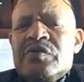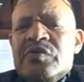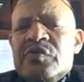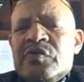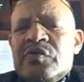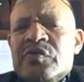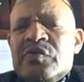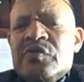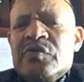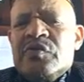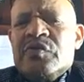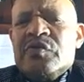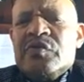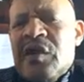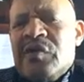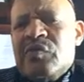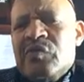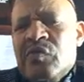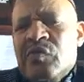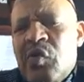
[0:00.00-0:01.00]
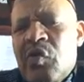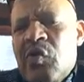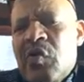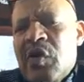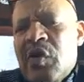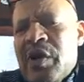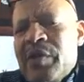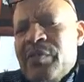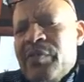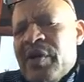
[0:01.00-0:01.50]
to find out
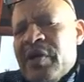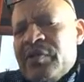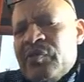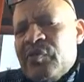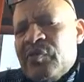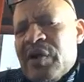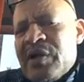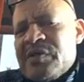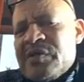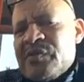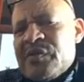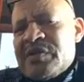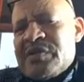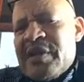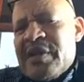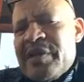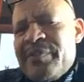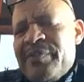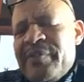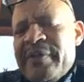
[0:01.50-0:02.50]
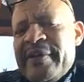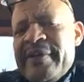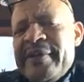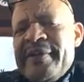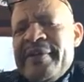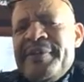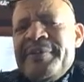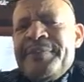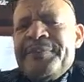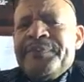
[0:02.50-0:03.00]
more about what was
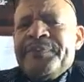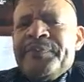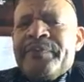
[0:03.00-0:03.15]
happening.